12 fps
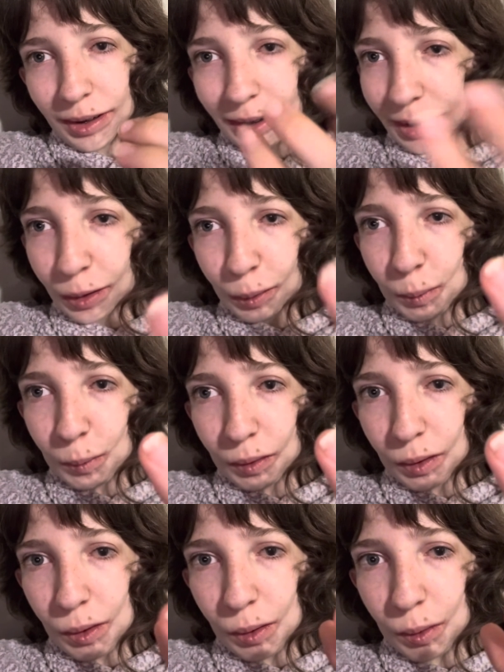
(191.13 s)
in
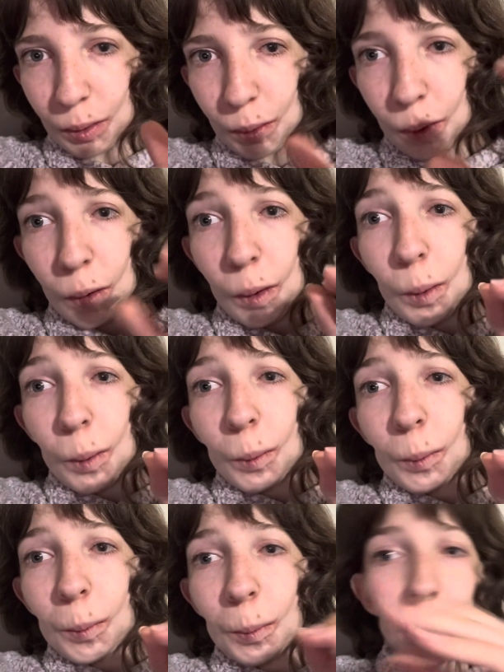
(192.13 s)
Golden Heart
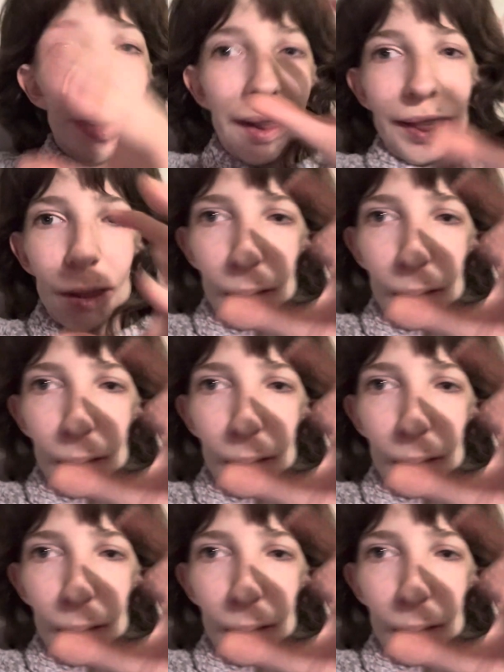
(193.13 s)
with